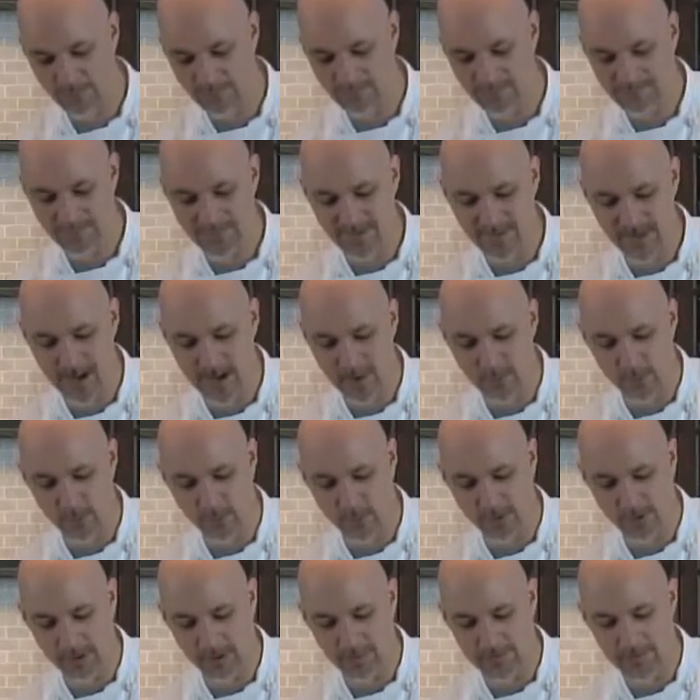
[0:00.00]
Not
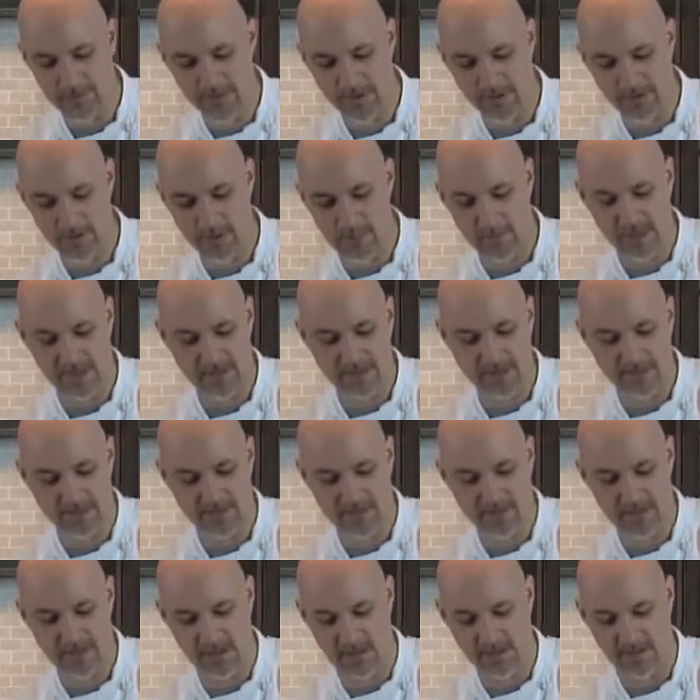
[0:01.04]
really. Fennel, I mean,
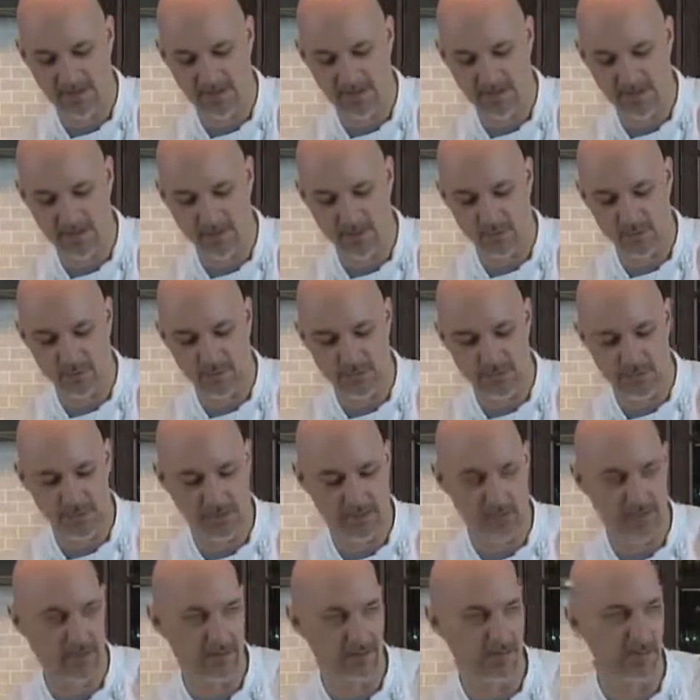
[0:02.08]
it has its own
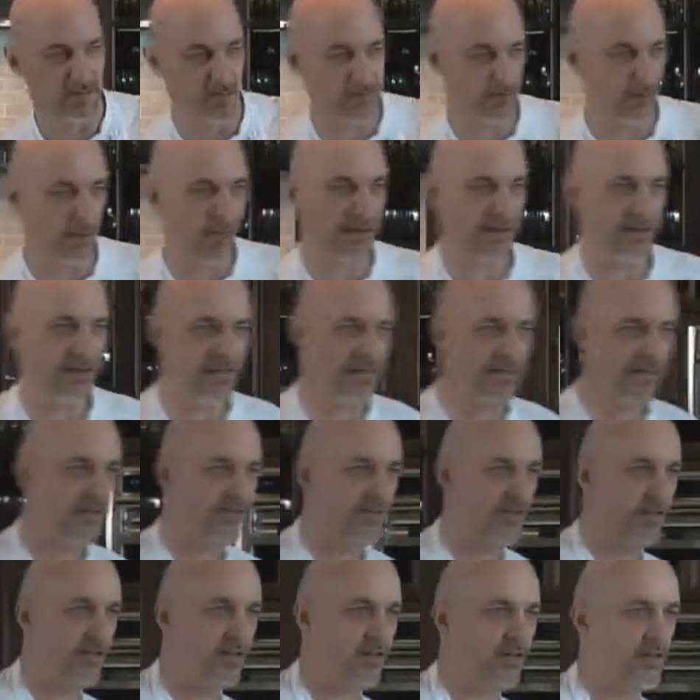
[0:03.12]
anise
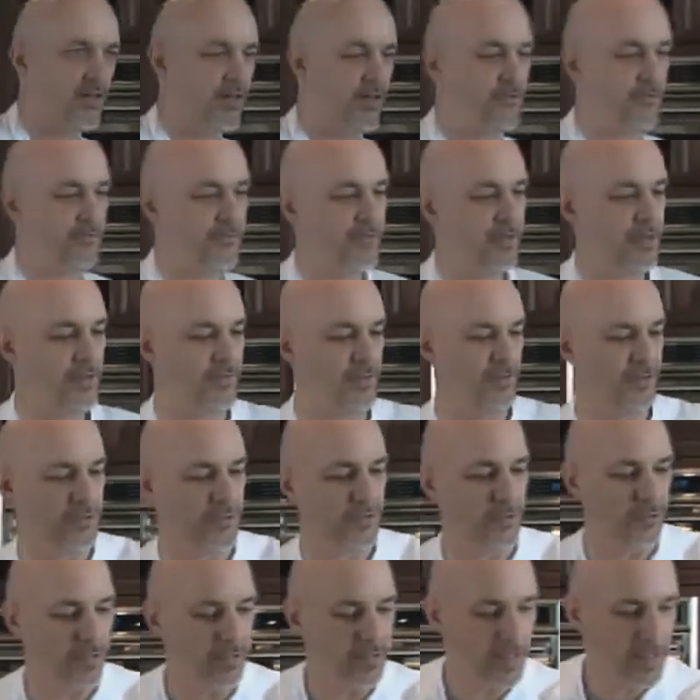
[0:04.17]
kind of flavor
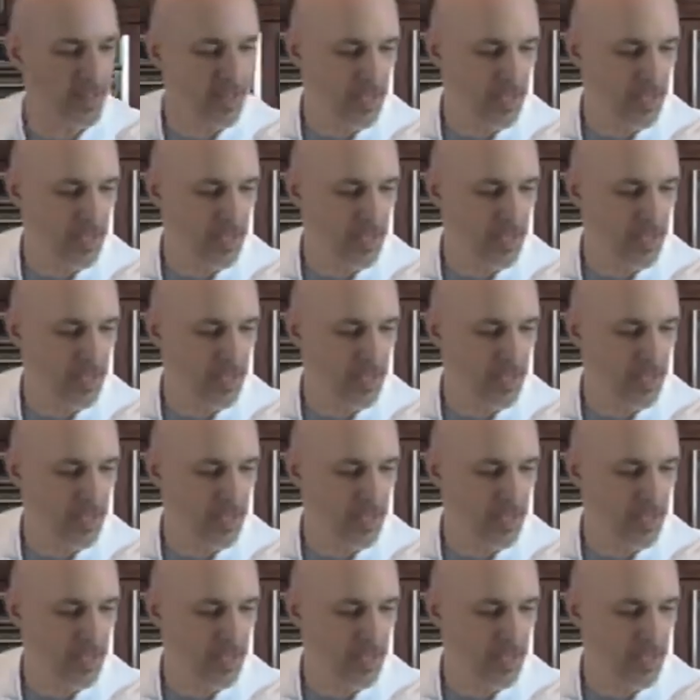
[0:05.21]
to it.